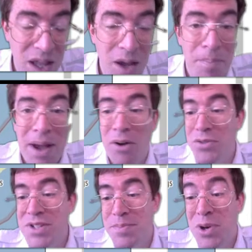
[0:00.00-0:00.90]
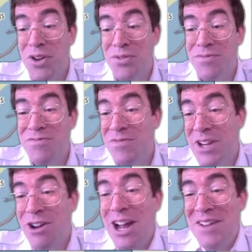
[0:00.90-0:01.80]
to put a figure
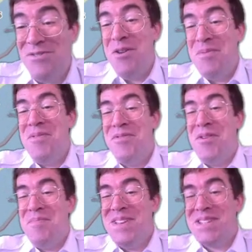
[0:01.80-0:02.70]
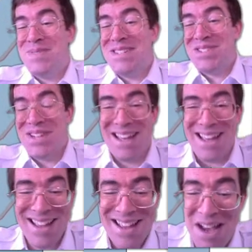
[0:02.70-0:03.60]
at it from this position here,
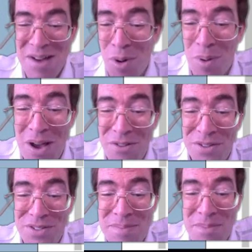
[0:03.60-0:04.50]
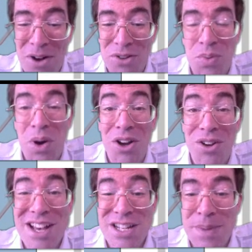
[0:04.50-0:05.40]
probably about 15 miles wide of
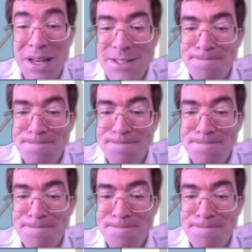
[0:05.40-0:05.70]
airspace.